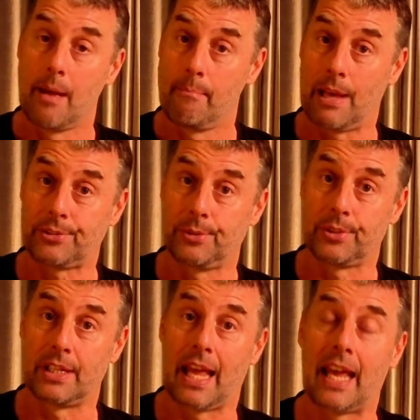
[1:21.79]
muscles
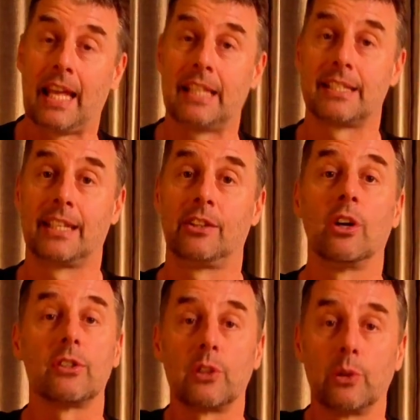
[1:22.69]
in the hands get
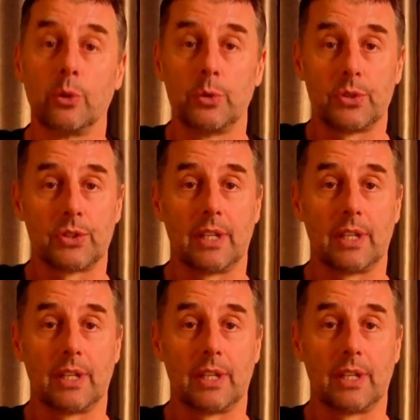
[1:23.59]
nice and loose